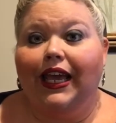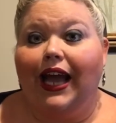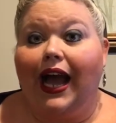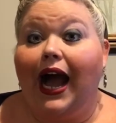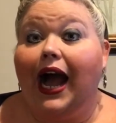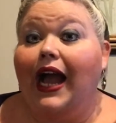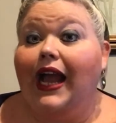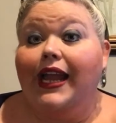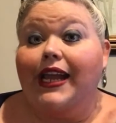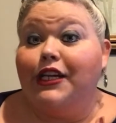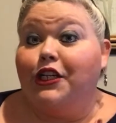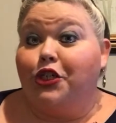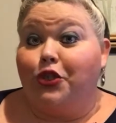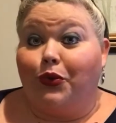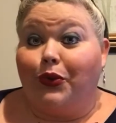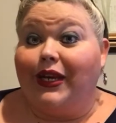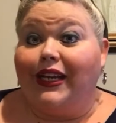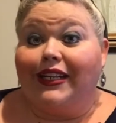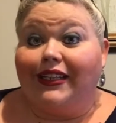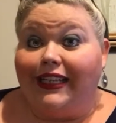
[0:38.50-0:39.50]
I
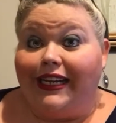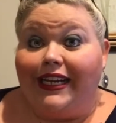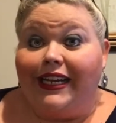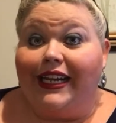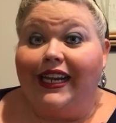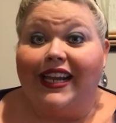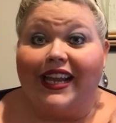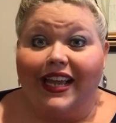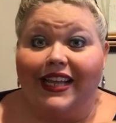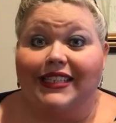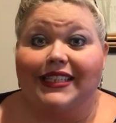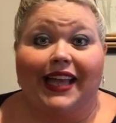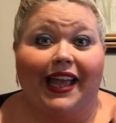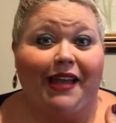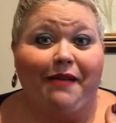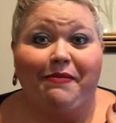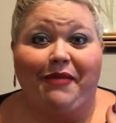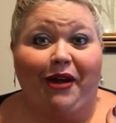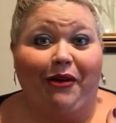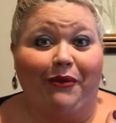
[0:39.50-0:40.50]
enjoy cleaning. Yes, I
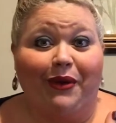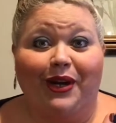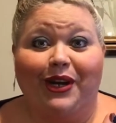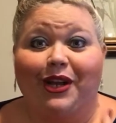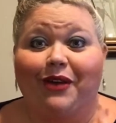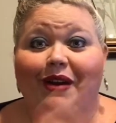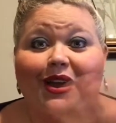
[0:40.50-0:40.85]
am that weirdo.